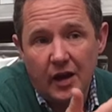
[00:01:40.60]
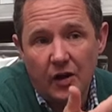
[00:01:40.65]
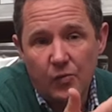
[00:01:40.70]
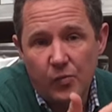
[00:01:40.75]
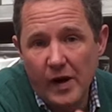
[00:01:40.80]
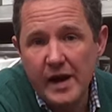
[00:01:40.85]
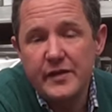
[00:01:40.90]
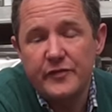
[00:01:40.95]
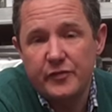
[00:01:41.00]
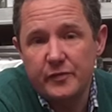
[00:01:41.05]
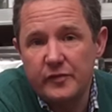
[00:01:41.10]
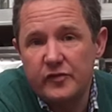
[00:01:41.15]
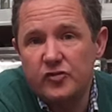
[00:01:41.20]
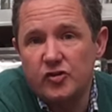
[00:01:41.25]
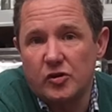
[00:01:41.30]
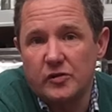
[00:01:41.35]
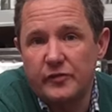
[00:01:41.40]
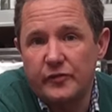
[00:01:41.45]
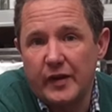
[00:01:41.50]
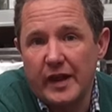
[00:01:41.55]
away from
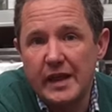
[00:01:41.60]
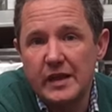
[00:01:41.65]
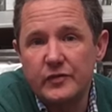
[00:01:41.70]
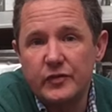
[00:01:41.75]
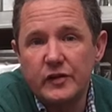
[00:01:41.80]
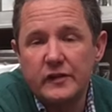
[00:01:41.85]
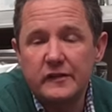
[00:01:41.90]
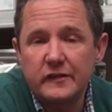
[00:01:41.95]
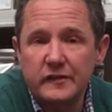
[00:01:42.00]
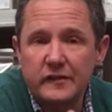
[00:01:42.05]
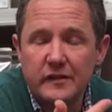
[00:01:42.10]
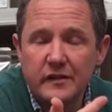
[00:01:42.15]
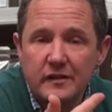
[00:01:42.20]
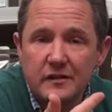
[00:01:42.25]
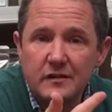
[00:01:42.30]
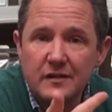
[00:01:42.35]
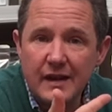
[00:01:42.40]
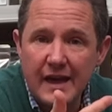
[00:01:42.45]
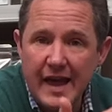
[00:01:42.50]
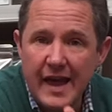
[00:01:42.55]
strong flavours,
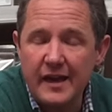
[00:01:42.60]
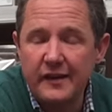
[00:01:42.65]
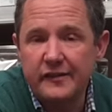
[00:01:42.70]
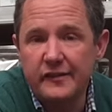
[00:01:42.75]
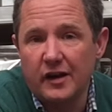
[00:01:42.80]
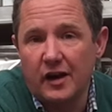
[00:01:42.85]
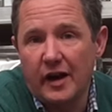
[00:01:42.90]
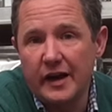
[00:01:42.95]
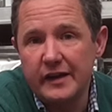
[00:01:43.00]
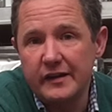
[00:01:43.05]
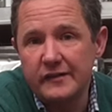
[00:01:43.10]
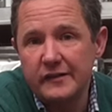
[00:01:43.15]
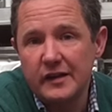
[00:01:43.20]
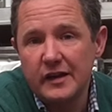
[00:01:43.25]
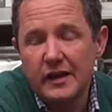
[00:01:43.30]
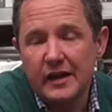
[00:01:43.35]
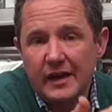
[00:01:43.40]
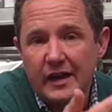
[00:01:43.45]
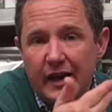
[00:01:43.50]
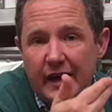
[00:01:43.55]
airtight,
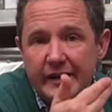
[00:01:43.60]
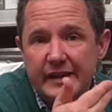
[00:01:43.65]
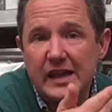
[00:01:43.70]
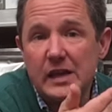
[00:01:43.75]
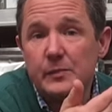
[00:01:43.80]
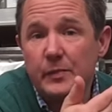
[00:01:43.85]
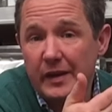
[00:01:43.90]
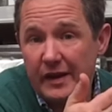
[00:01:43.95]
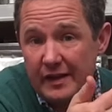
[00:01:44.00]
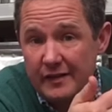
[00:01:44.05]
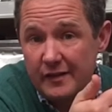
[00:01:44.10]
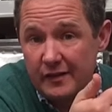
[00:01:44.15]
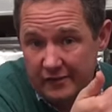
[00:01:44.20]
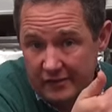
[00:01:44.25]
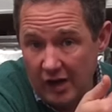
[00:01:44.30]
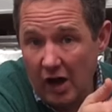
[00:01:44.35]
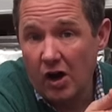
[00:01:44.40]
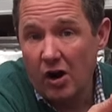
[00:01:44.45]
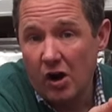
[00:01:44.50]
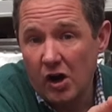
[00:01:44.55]
and keep it in the
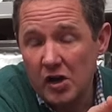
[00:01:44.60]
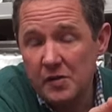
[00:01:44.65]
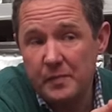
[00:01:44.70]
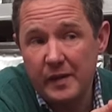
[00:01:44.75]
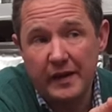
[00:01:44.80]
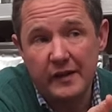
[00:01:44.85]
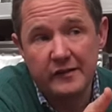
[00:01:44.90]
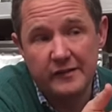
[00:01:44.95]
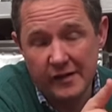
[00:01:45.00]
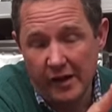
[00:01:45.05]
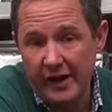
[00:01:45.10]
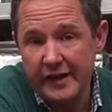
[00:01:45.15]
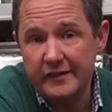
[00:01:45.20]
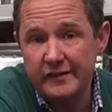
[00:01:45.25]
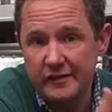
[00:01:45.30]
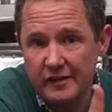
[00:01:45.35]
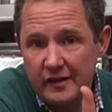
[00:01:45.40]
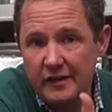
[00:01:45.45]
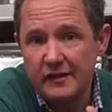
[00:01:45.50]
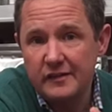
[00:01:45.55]
dark because
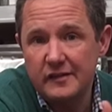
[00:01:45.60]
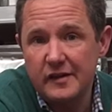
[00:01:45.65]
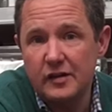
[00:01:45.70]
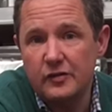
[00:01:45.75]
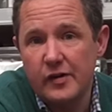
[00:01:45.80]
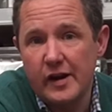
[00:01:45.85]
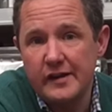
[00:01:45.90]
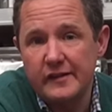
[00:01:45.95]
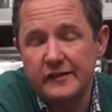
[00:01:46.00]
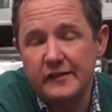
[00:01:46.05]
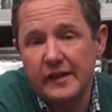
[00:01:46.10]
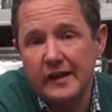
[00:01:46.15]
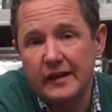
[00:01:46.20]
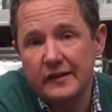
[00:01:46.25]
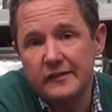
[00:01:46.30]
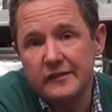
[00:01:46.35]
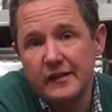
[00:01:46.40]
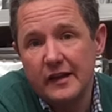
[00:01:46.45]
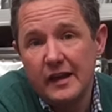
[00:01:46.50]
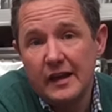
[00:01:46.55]
light degrades
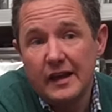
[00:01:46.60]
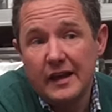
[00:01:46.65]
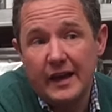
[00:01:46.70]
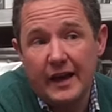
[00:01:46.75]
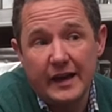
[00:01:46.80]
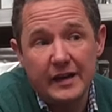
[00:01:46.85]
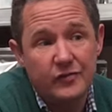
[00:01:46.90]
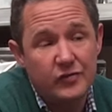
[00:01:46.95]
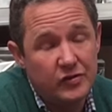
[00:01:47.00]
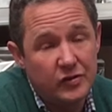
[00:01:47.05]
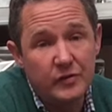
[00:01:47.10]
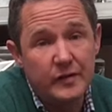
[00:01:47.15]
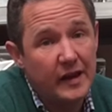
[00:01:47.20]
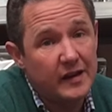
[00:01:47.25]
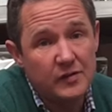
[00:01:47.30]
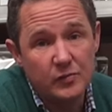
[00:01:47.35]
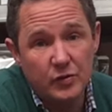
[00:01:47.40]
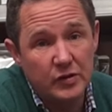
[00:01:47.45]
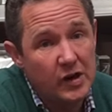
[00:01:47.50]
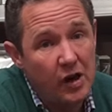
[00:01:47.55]
things. And if you do
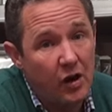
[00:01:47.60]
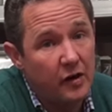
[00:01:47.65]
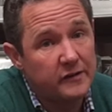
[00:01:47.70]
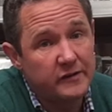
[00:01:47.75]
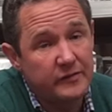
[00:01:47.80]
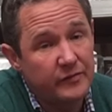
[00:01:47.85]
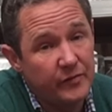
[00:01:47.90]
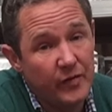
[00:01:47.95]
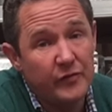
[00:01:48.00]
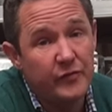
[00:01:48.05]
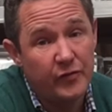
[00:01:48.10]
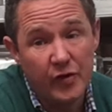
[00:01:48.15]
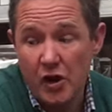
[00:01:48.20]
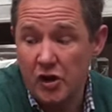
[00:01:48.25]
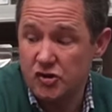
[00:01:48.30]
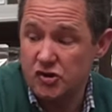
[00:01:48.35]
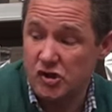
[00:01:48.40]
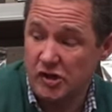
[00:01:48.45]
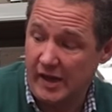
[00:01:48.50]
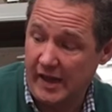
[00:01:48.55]
that, it will last
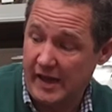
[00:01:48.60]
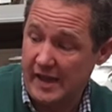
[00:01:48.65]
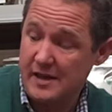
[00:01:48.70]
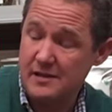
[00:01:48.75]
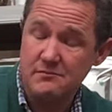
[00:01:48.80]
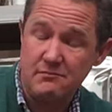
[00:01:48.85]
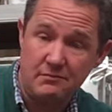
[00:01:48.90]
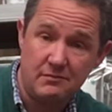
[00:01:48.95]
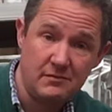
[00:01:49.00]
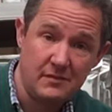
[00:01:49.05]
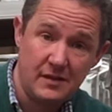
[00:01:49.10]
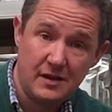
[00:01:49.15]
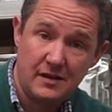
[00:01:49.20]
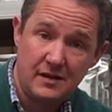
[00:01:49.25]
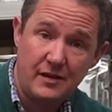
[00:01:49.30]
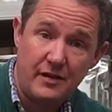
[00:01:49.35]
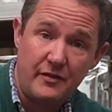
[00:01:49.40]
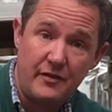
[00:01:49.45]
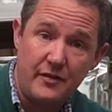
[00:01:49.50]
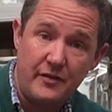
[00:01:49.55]
virtually
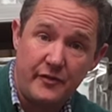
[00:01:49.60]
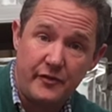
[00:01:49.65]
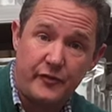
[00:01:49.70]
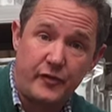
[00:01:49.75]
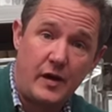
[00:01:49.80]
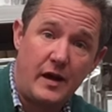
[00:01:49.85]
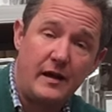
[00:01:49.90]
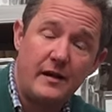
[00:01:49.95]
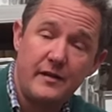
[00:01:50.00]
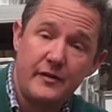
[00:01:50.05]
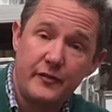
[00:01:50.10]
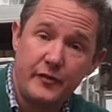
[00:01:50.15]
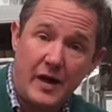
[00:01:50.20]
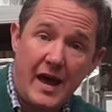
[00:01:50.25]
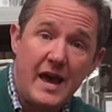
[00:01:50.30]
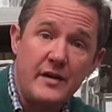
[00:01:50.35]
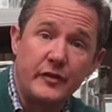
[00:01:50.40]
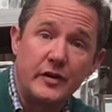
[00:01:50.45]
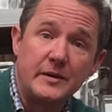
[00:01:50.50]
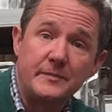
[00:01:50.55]
for,
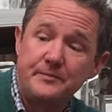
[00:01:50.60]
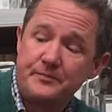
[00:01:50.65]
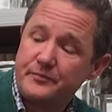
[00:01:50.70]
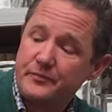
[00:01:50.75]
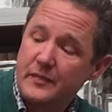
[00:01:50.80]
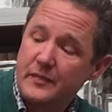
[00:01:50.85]
forever.